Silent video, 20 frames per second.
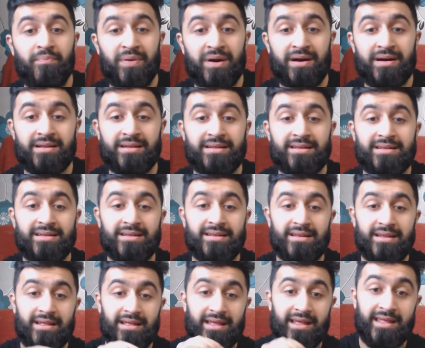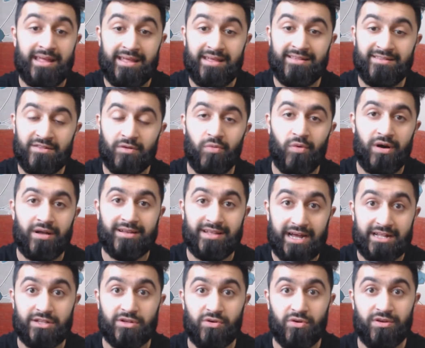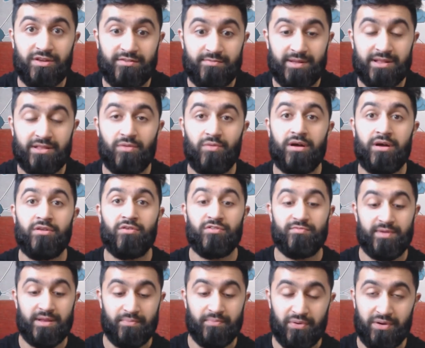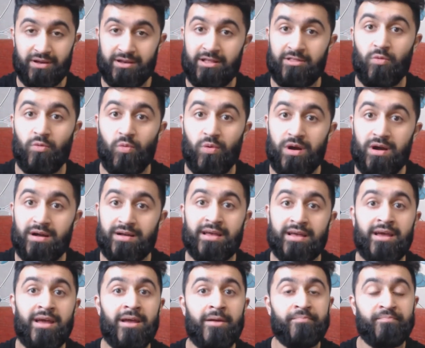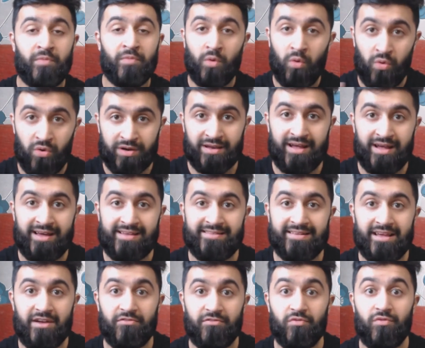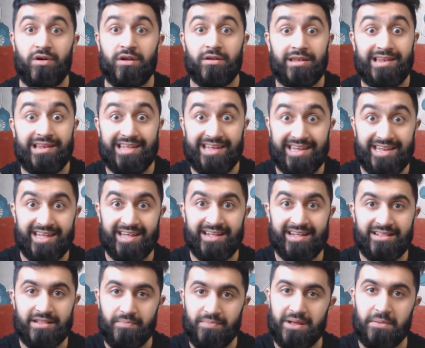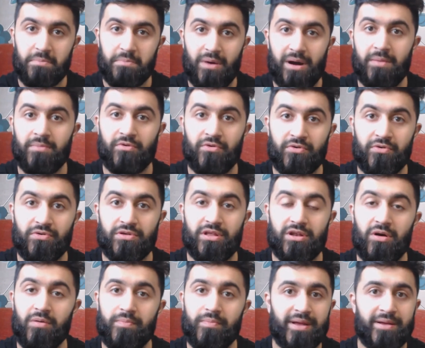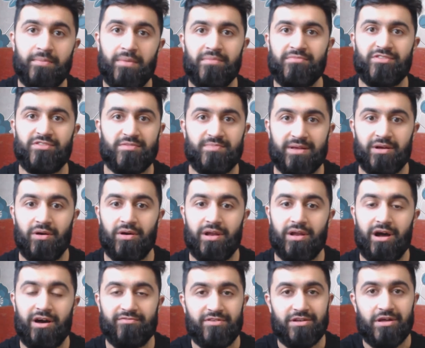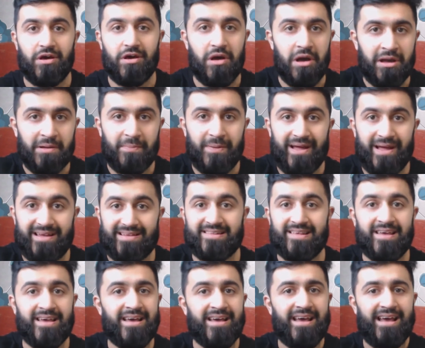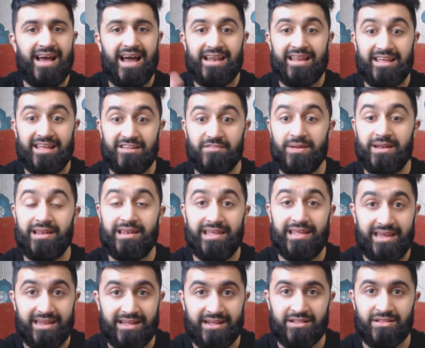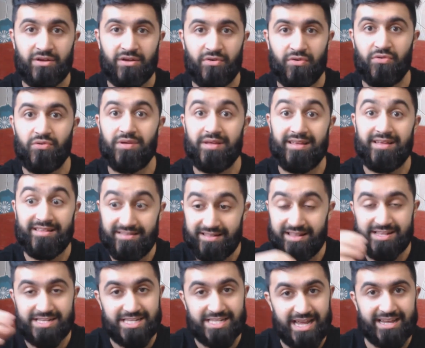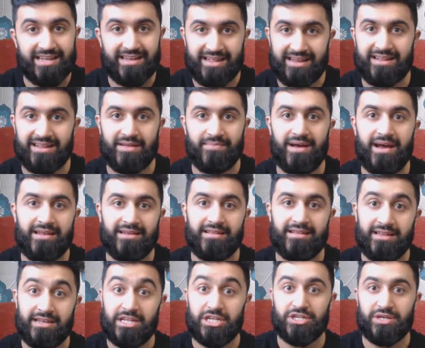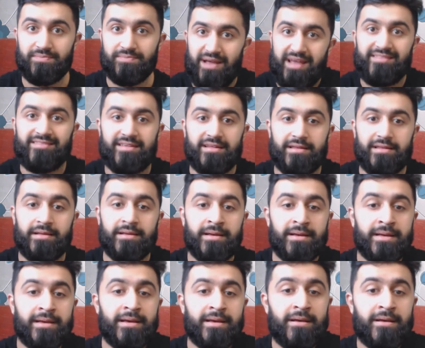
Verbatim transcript: But he's the one. Katakuri's been the one who's been putting in the work, organizing everyone, leading the Big Mom crew. You know, Big Mom's just been going off on her hunger pangs, and he's been leading the crew. He's the second in command, in it, basically.